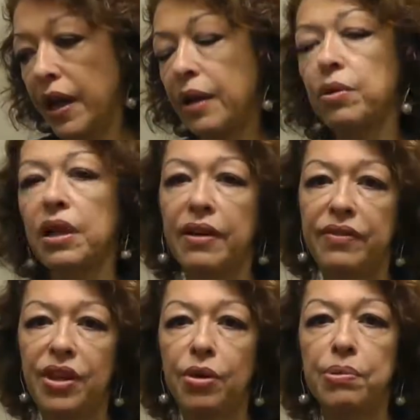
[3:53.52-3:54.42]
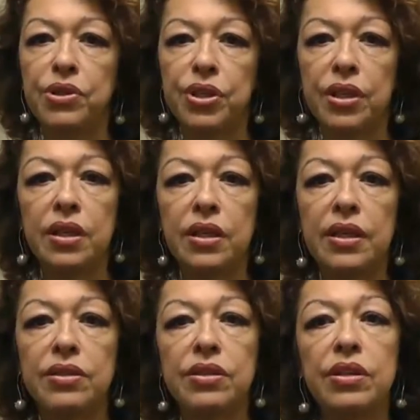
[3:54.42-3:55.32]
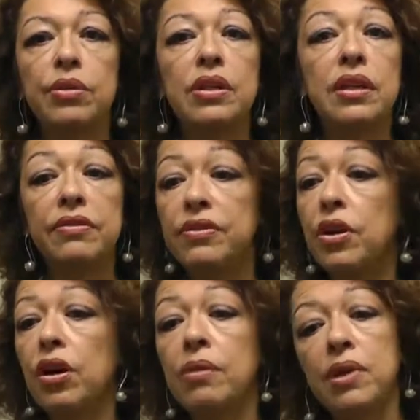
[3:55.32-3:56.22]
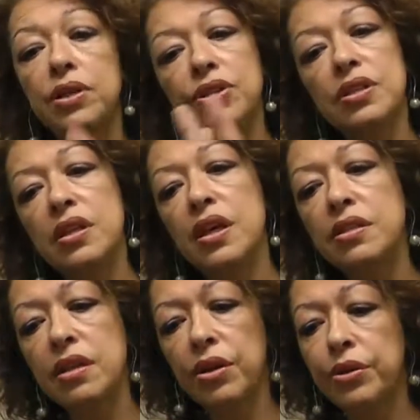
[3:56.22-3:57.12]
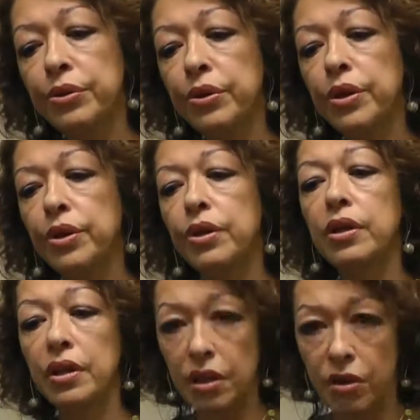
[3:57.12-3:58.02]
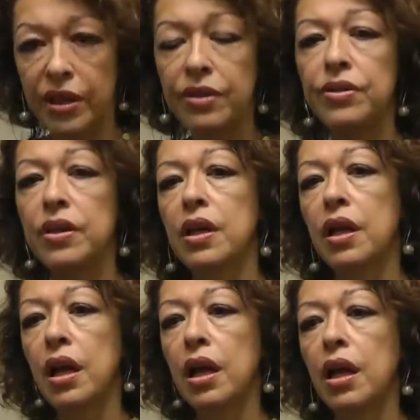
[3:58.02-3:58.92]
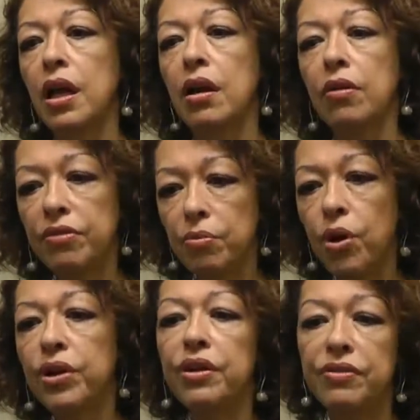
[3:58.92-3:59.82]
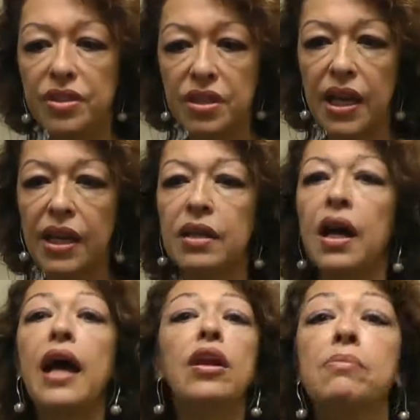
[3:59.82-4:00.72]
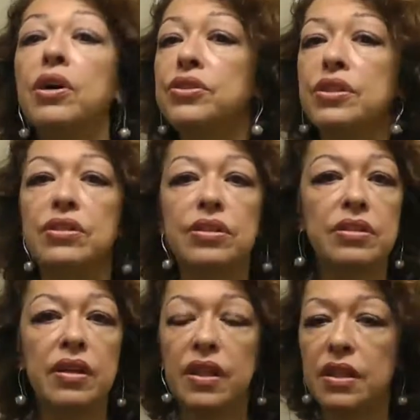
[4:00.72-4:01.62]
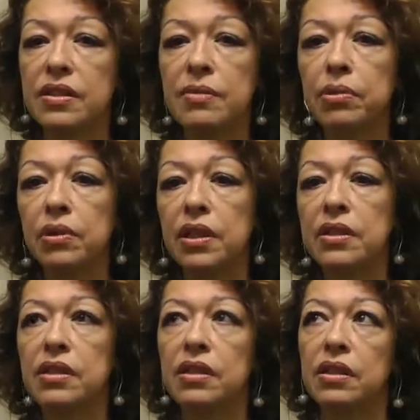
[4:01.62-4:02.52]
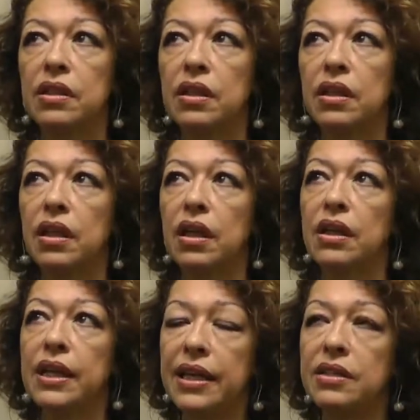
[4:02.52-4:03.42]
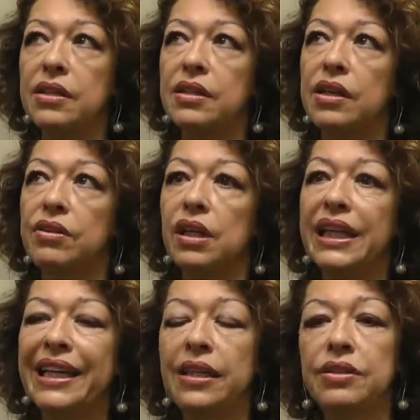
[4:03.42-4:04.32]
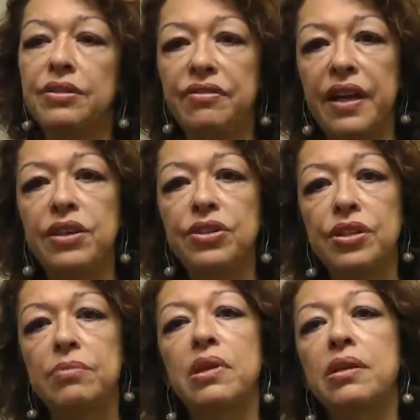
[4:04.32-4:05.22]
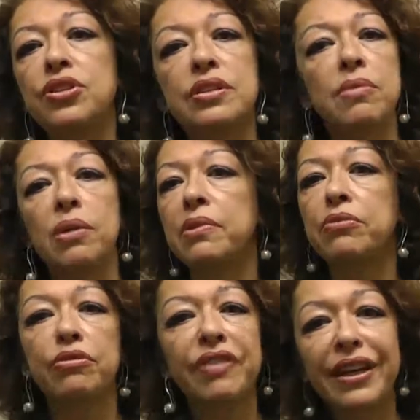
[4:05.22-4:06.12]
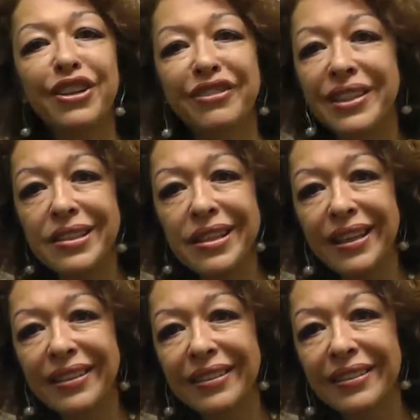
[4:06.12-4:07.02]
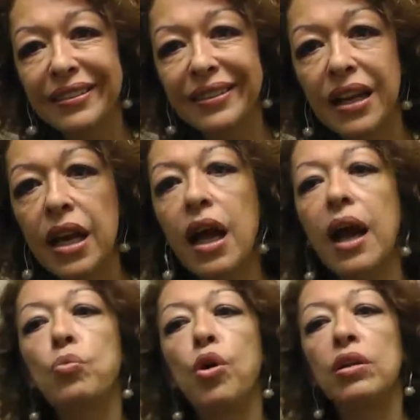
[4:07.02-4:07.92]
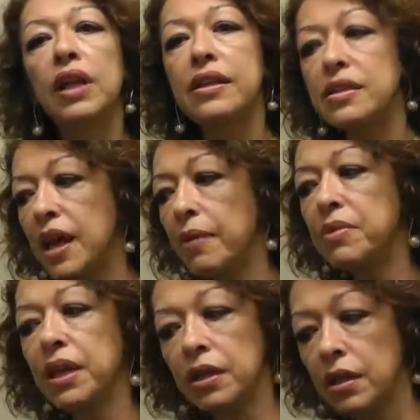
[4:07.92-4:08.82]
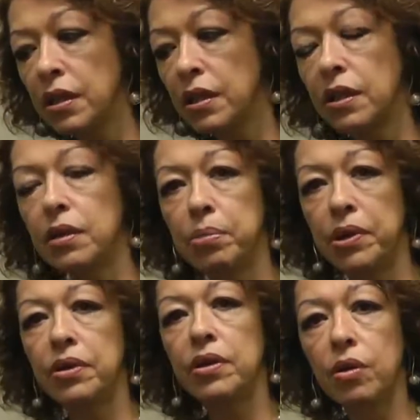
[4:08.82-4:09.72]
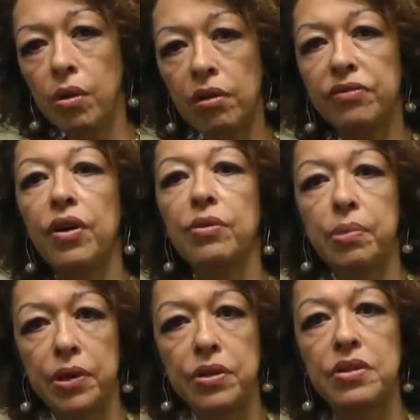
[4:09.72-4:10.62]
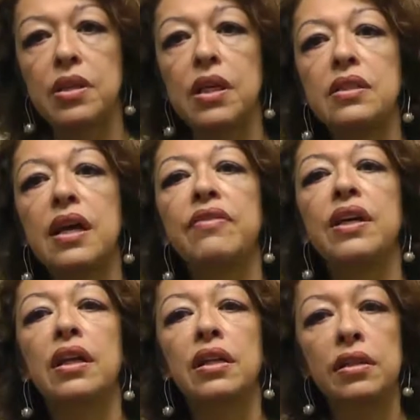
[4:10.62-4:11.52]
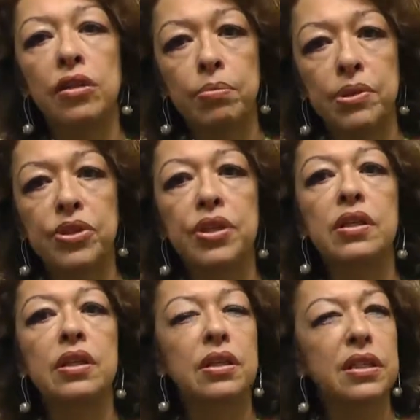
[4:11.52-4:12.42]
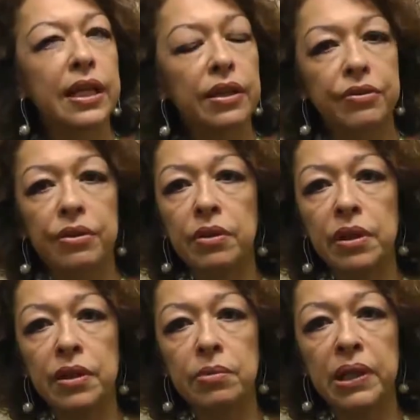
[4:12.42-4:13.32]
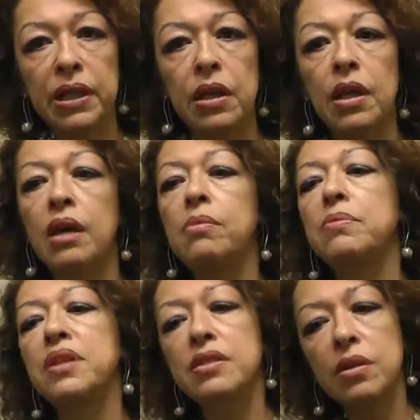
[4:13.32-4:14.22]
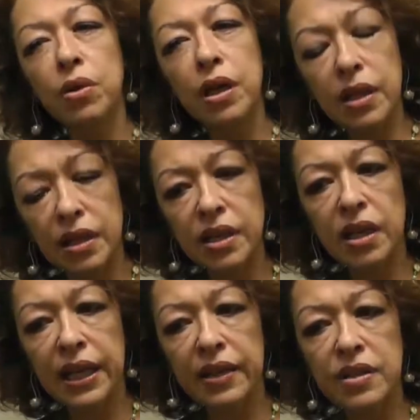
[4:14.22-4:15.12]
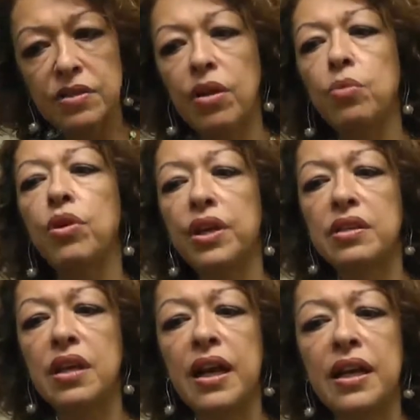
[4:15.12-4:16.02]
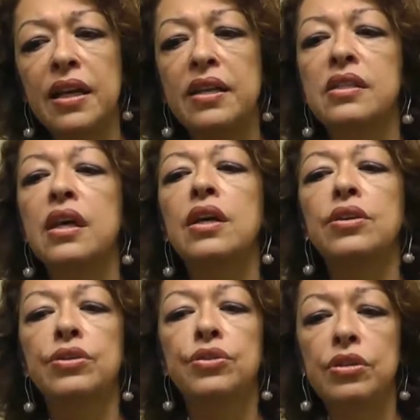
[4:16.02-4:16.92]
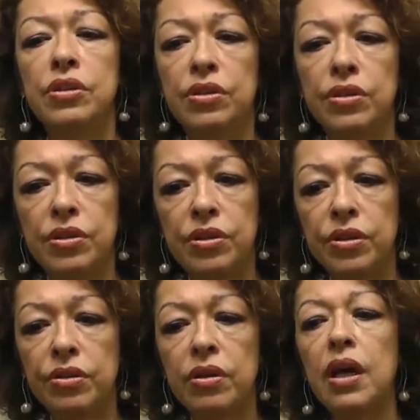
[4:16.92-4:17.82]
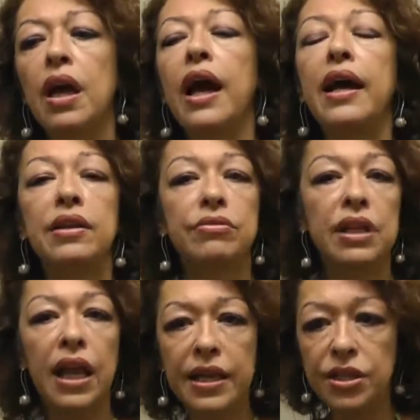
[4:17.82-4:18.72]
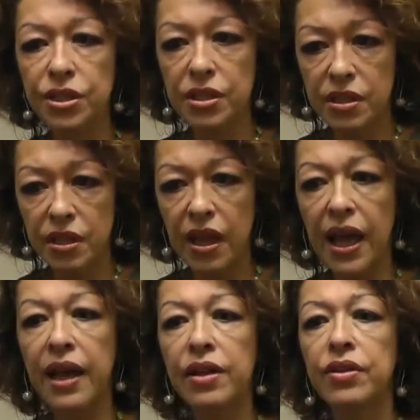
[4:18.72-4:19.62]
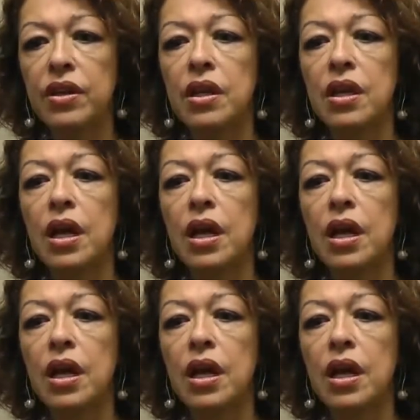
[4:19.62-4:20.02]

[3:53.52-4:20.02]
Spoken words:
They will have the opportunity to do it, and if not, I might just say, so client, from what you've said, and I might just do something simple that isn't necessarily an intervention, but it just might be reflective listening. And while that's happening, the qualified person is having a little opportunity to tick through a little bit. I might say, so what, did I get this right? What you're saying is to do. And in relation to that,